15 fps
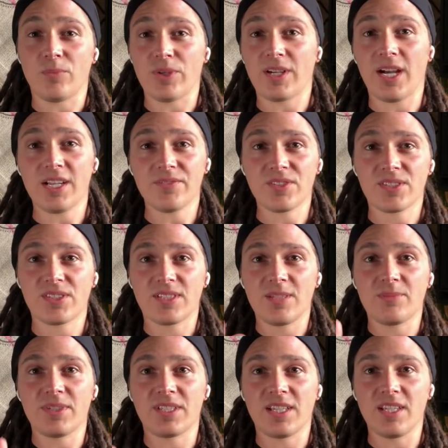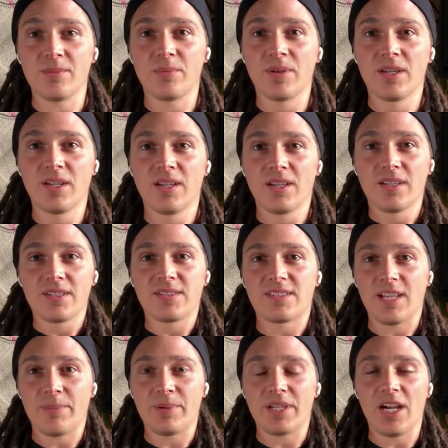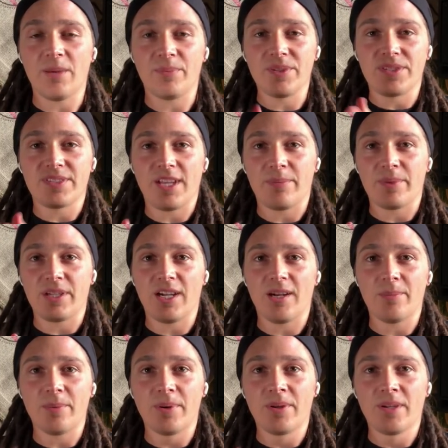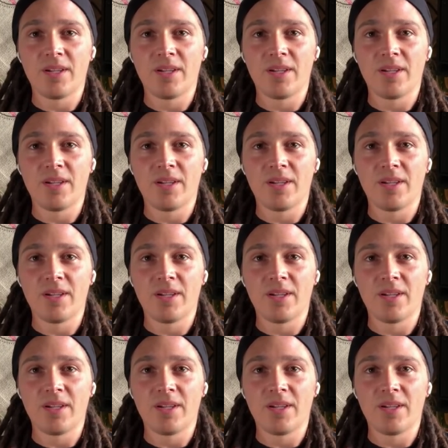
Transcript: We kind of just seem to keep stepping up and stepping up